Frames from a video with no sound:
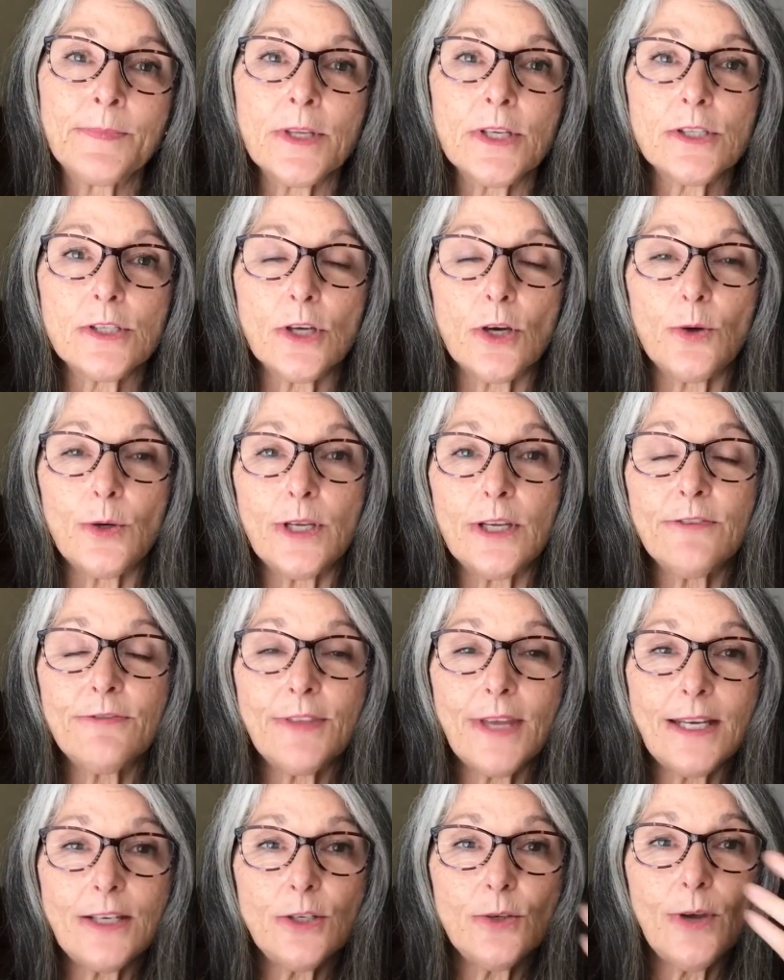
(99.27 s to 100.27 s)
So if
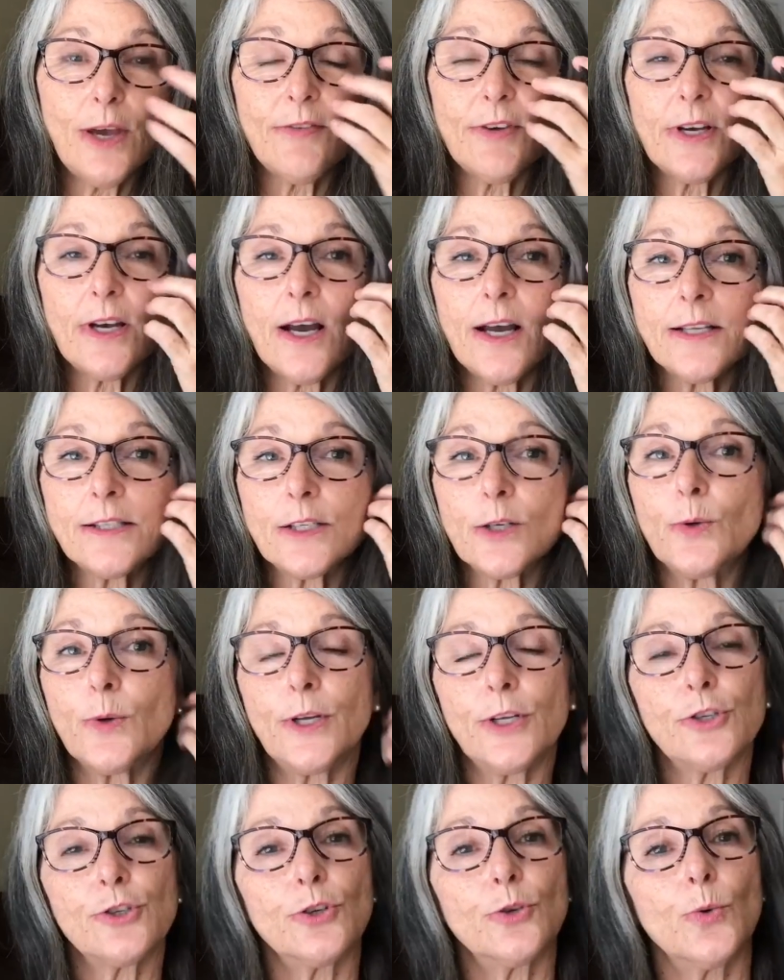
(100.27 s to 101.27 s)
they do have a
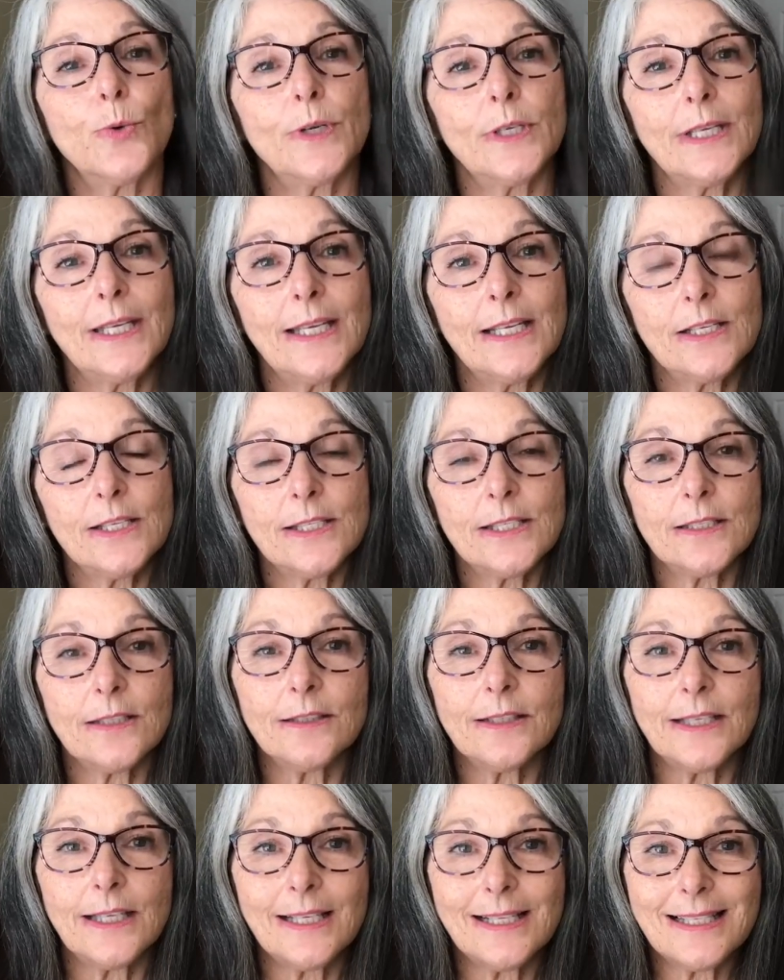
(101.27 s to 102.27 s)
consequence, you're going to
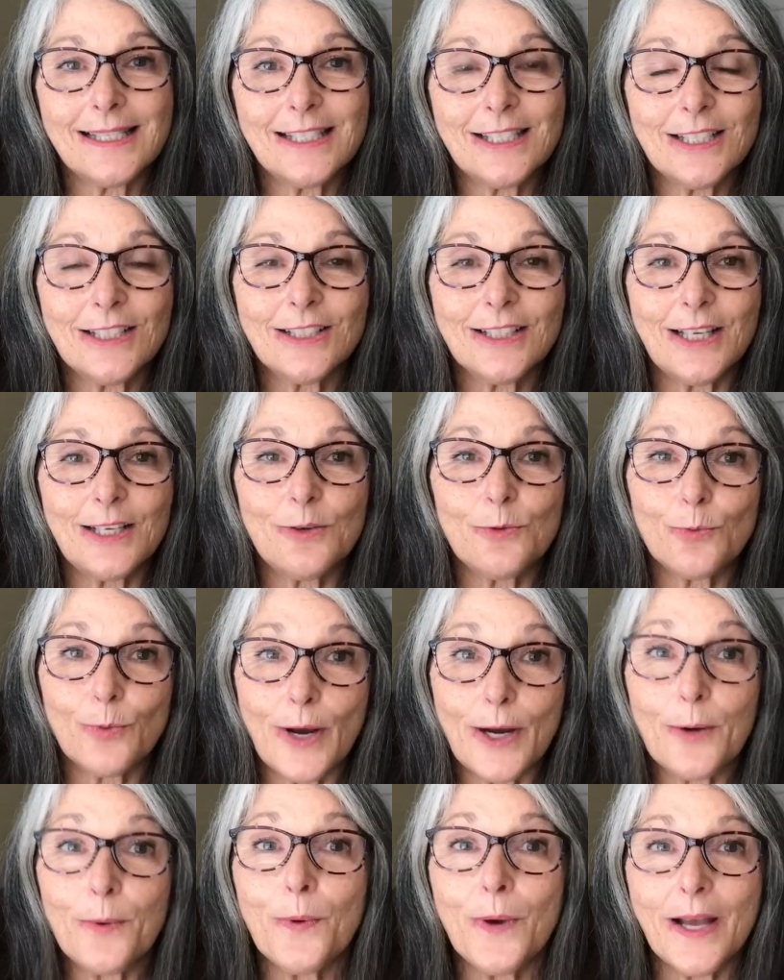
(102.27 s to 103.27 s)
instill, instill it
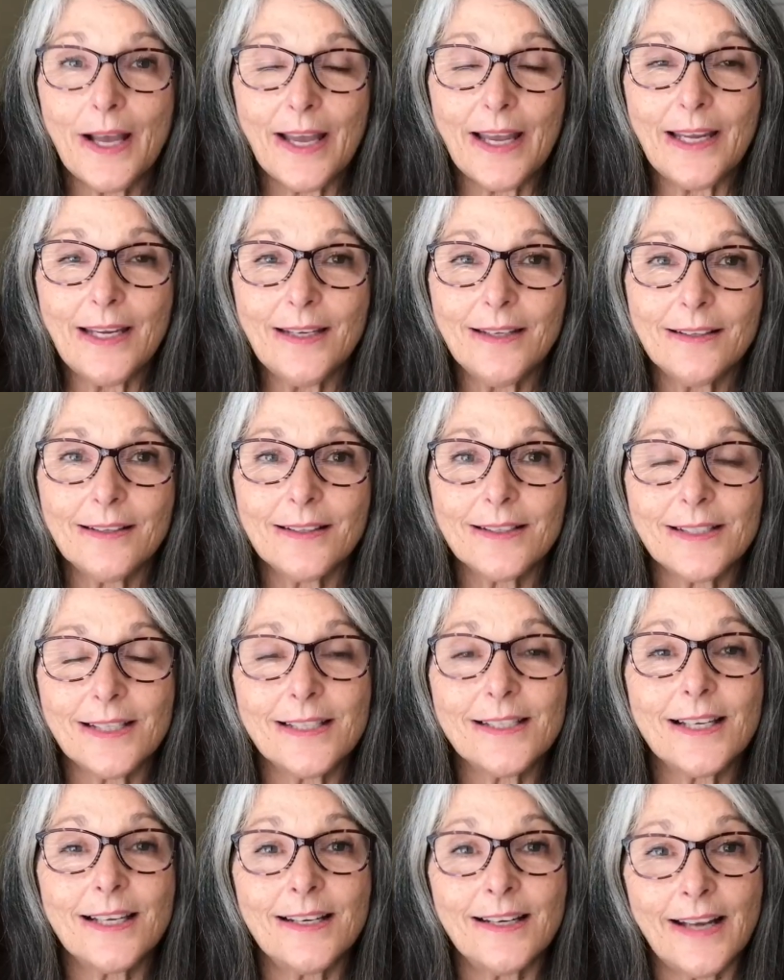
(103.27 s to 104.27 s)
right away because
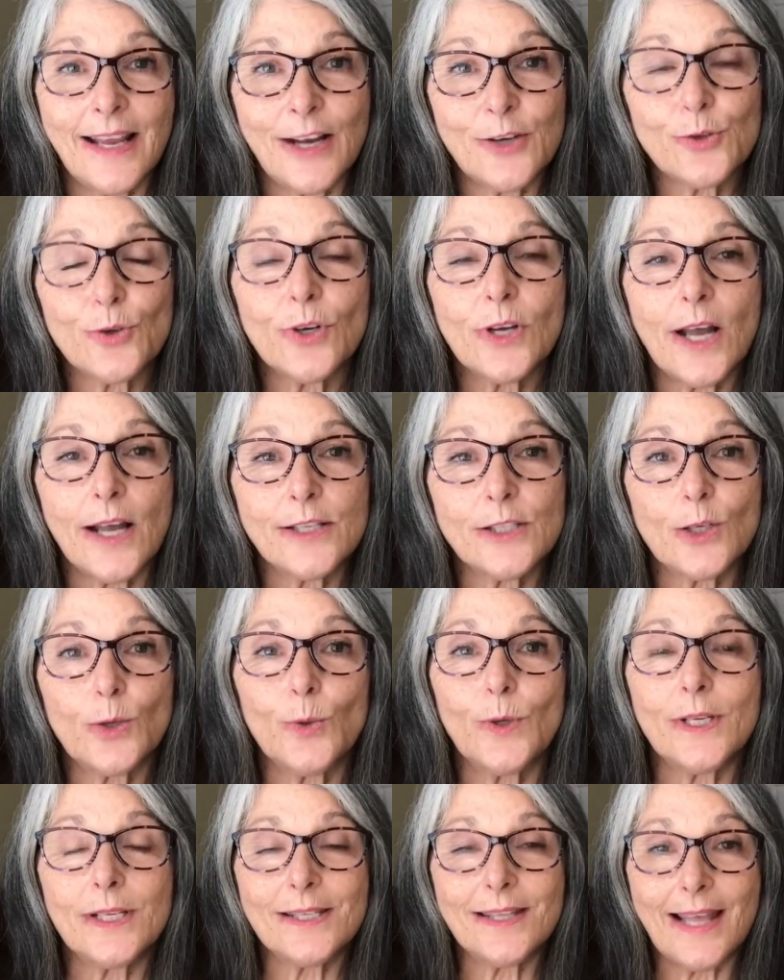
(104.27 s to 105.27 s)
it's a natural
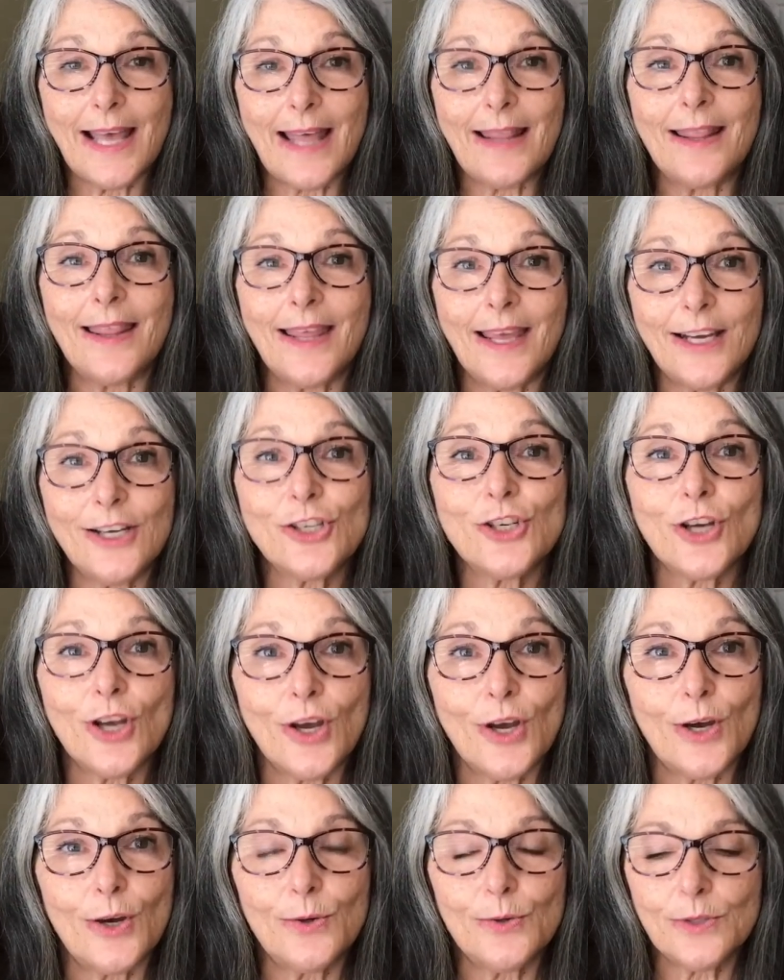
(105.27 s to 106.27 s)
consequence that they
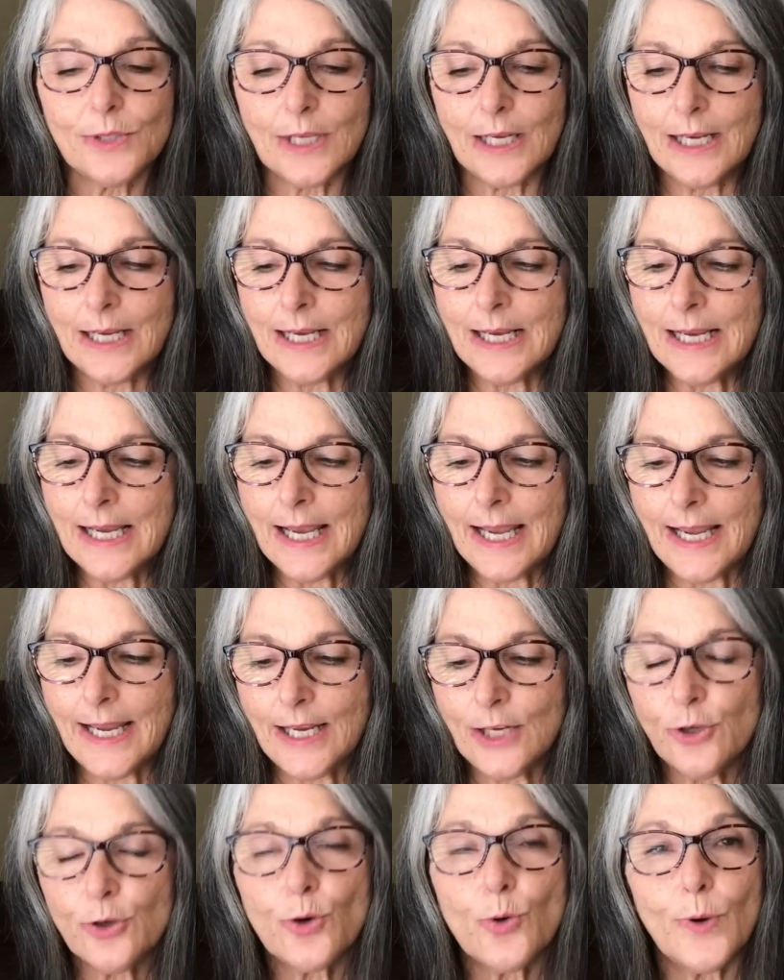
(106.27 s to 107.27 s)
chose
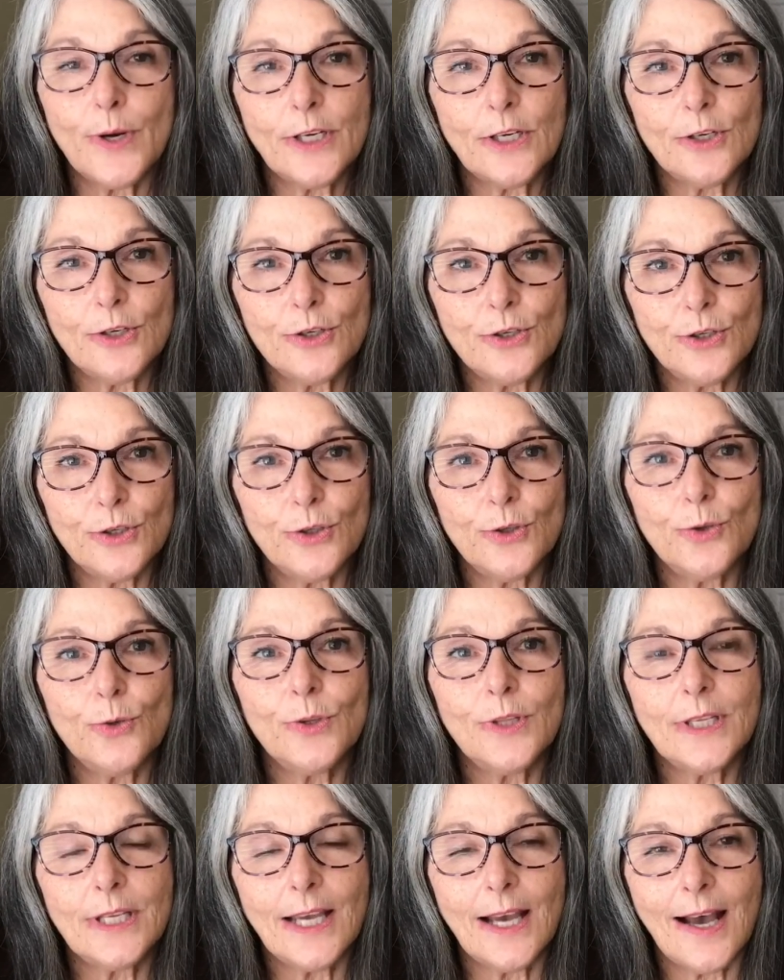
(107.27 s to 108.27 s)
and you're going to
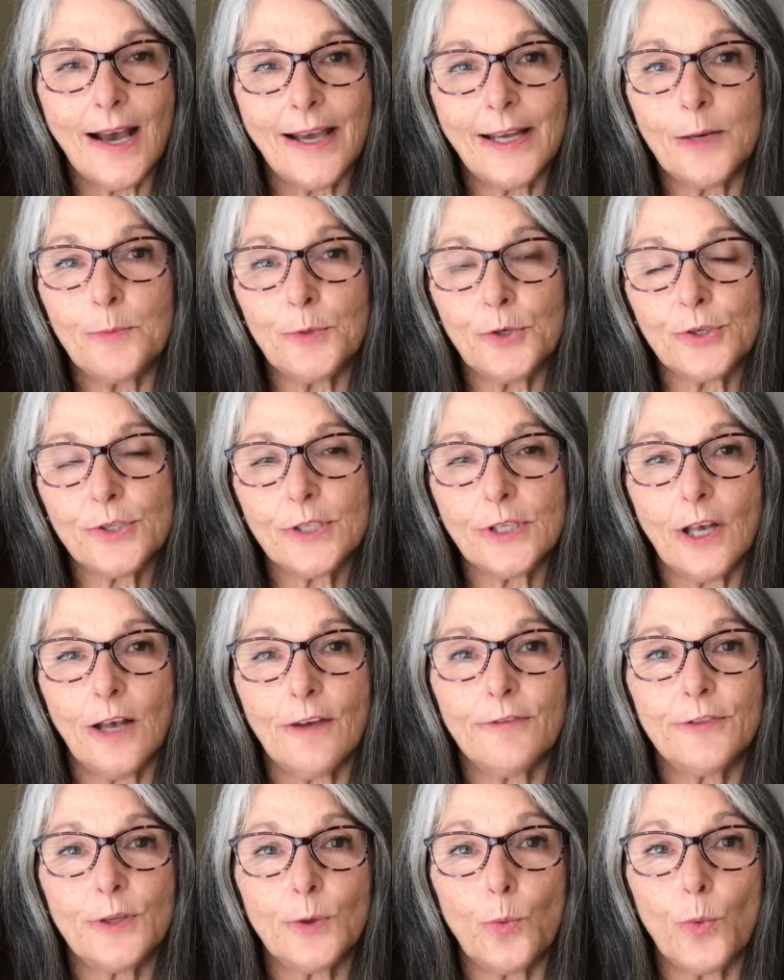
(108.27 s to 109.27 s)
do the item
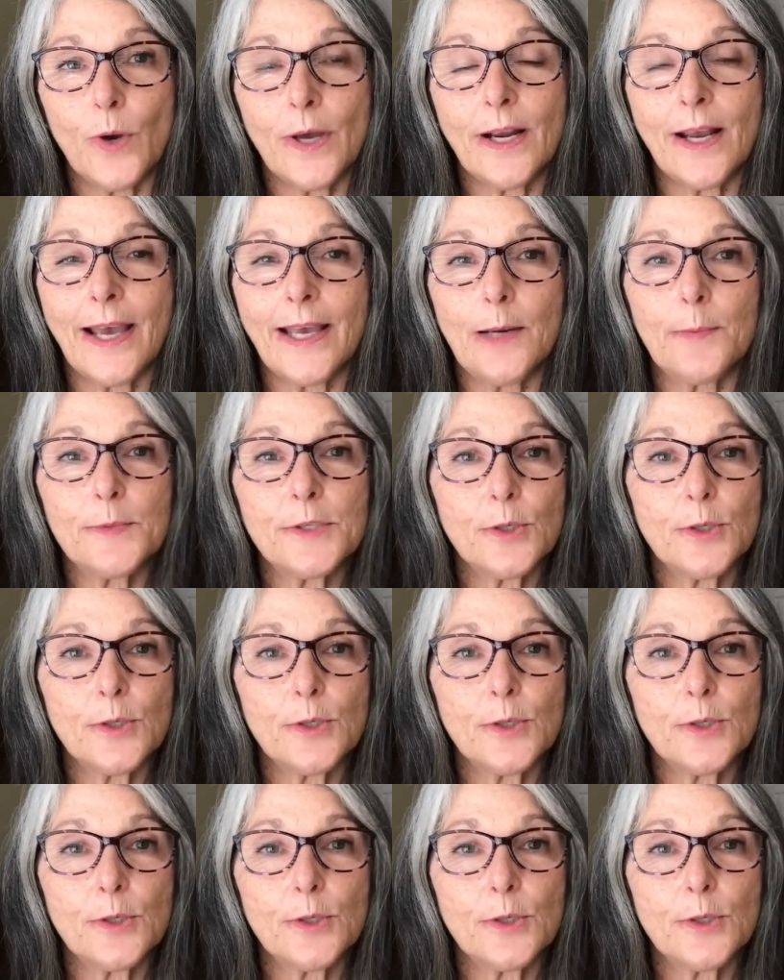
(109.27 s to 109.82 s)
yourself, the one item.